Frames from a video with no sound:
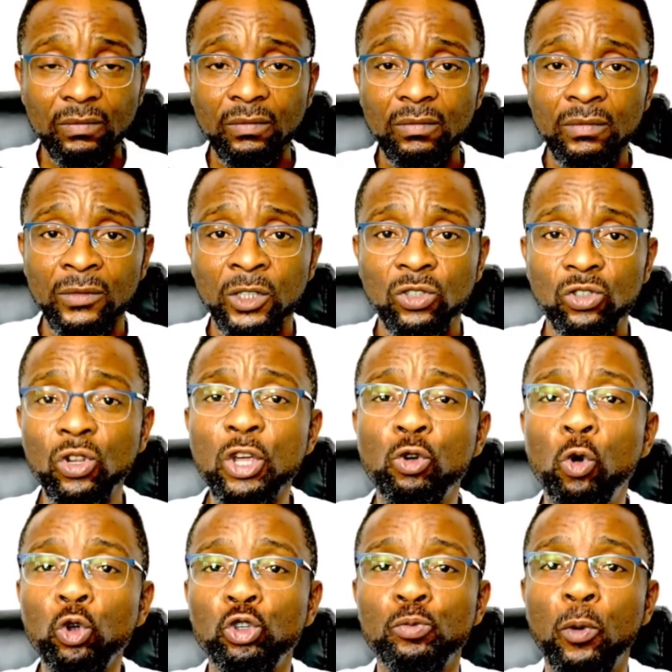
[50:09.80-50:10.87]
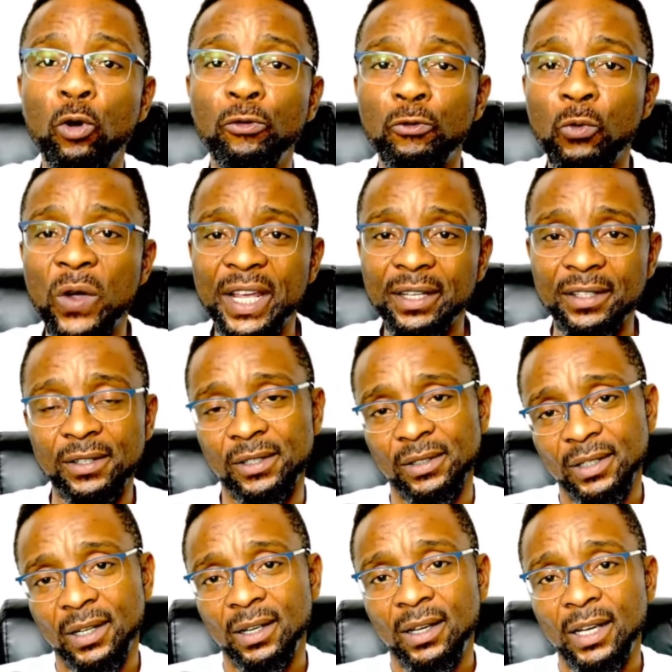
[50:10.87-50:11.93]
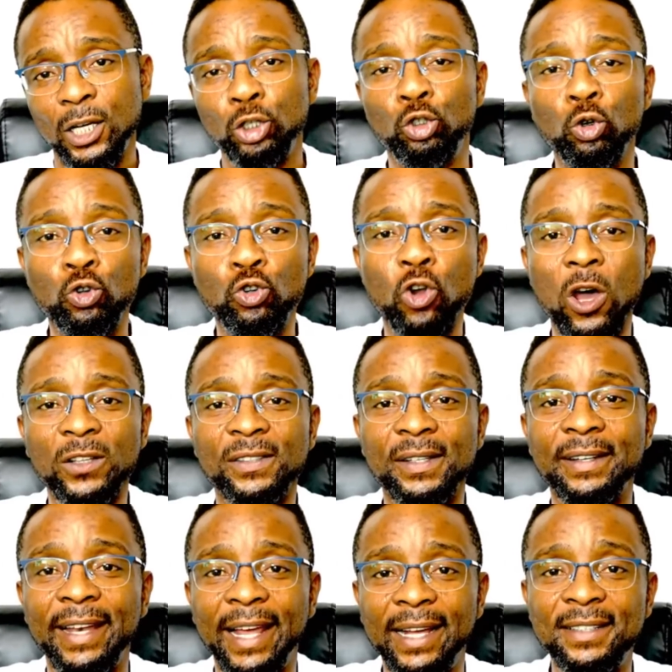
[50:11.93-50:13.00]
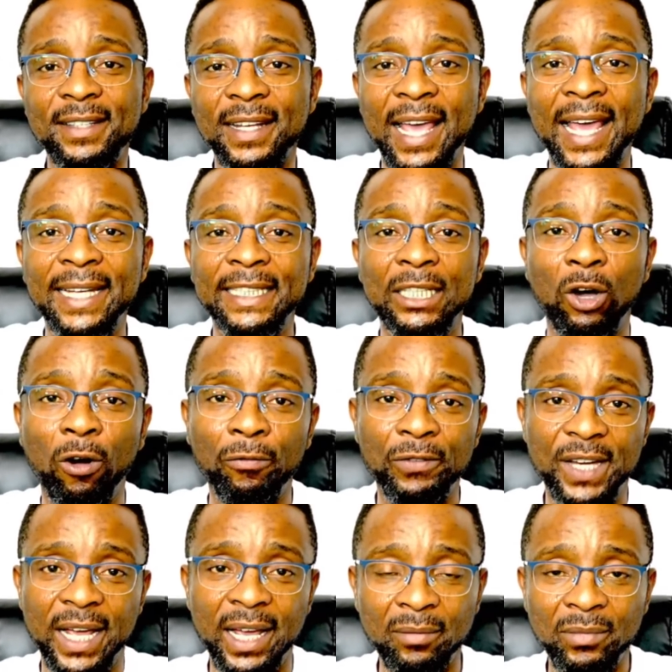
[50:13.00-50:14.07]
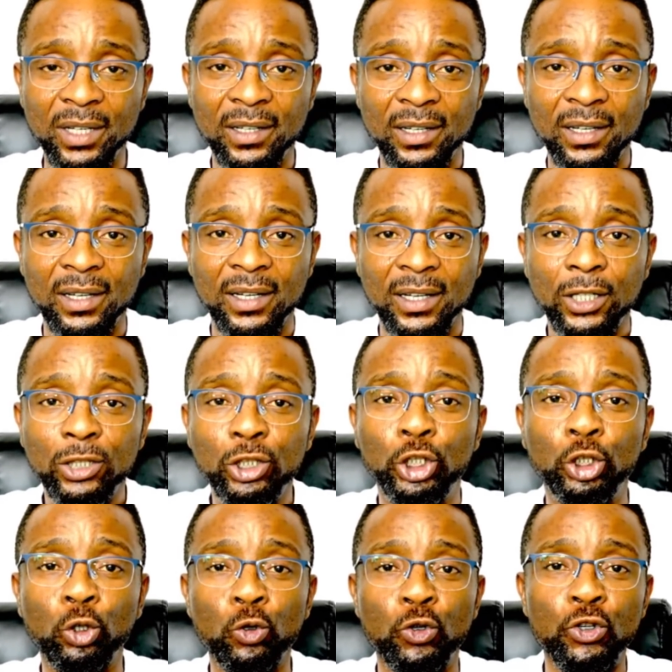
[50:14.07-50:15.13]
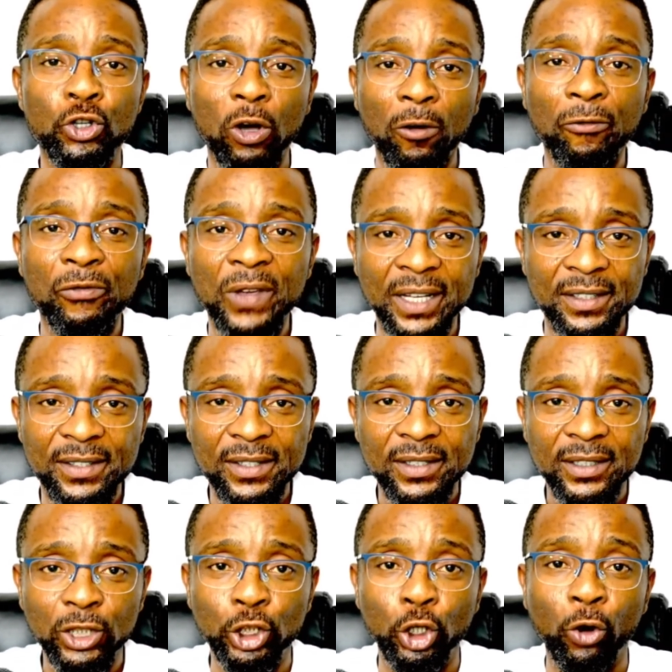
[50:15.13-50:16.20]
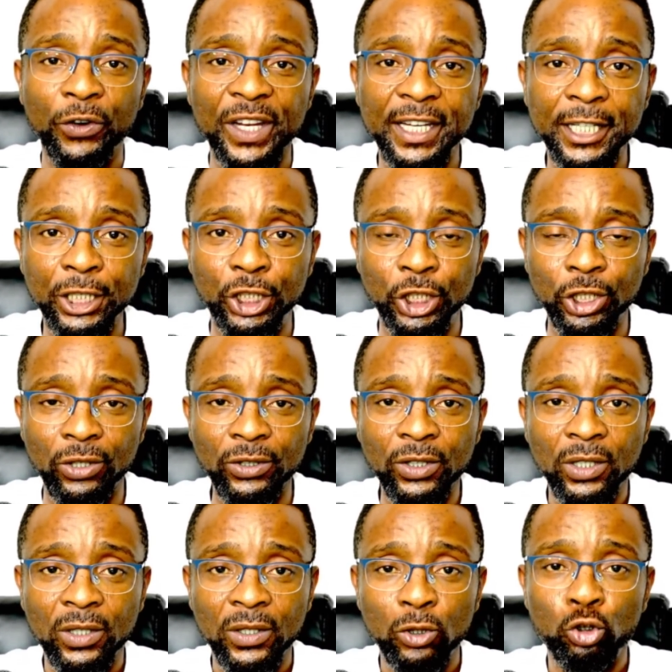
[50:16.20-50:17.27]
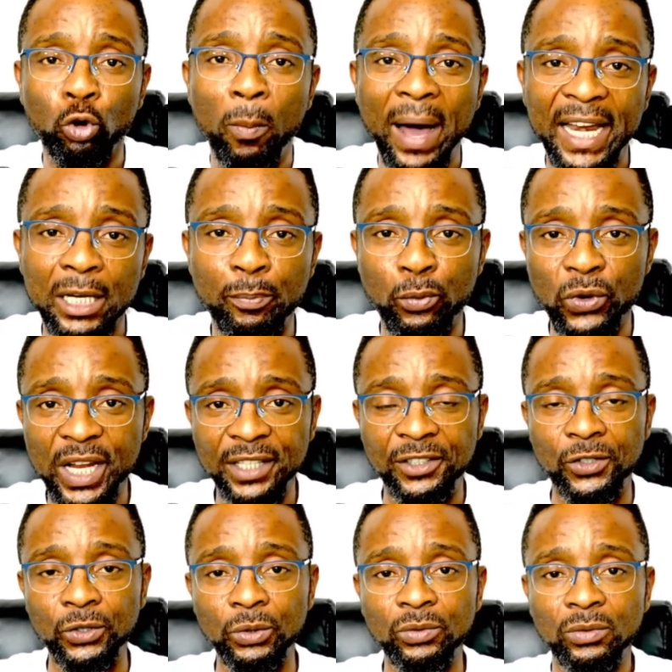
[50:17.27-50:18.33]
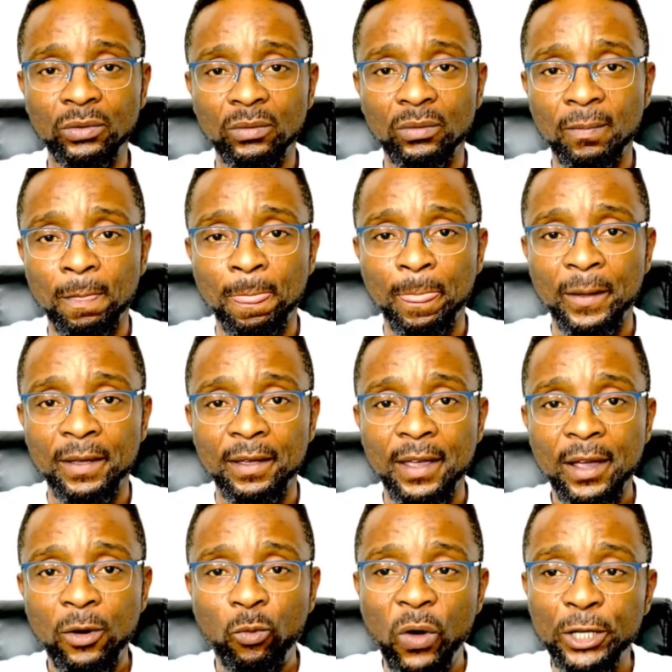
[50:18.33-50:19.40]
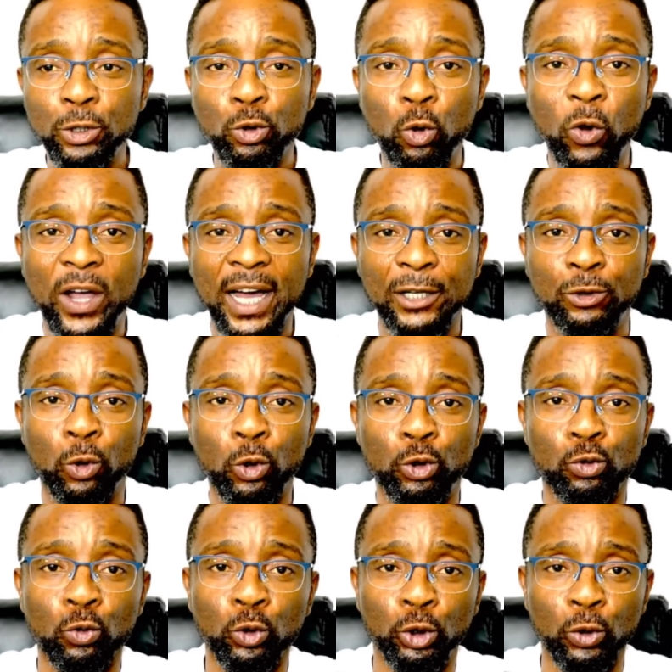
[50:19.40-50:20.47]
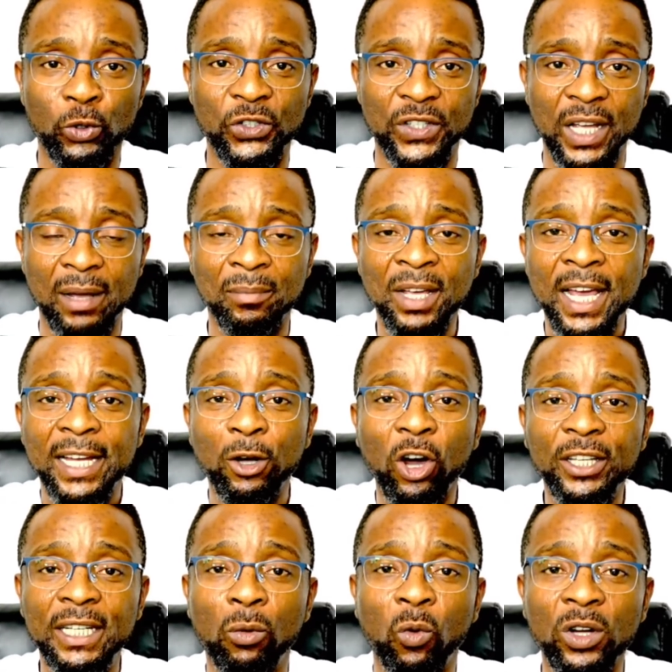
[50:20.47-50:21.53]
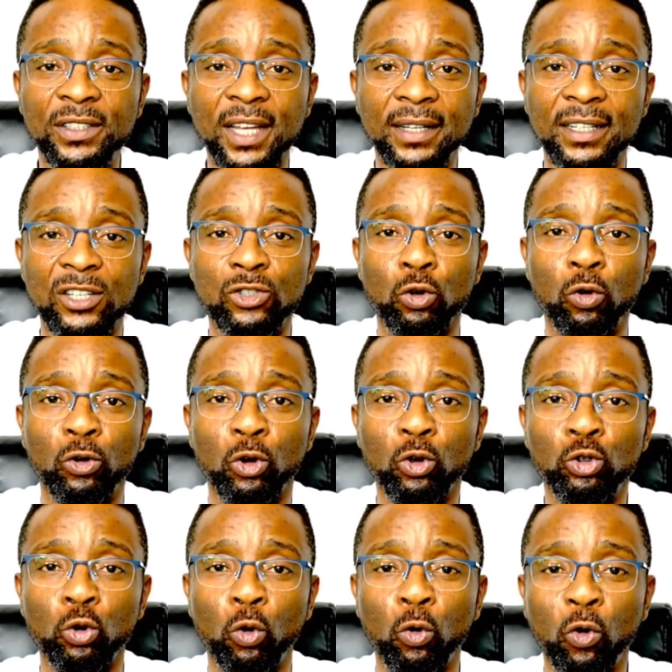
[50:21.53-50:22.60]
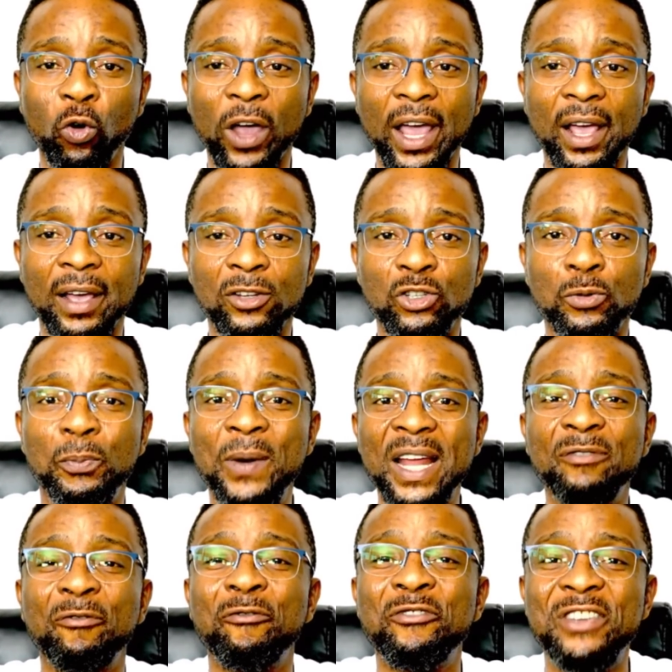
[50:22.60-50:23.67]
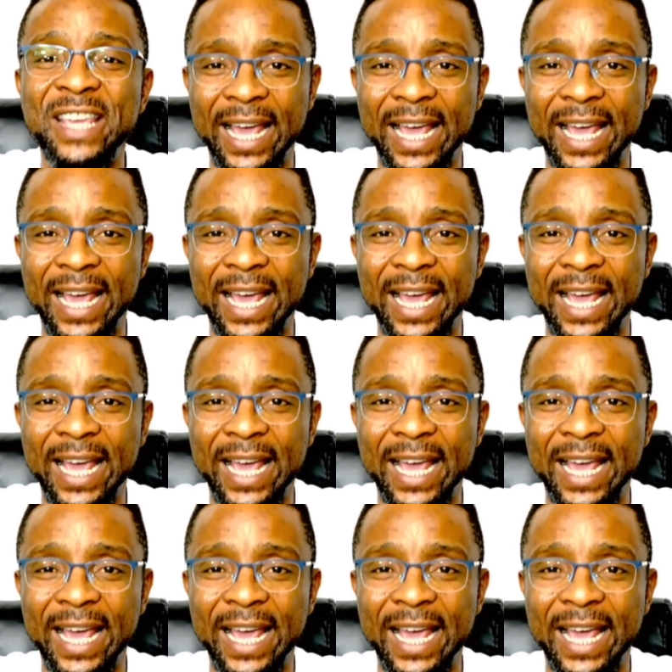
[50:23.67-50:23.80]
So it goes both ways. Do not let any of them use your faith, your religion, to manipulate you. When you look at those who use them, all they wanted is to spread fear.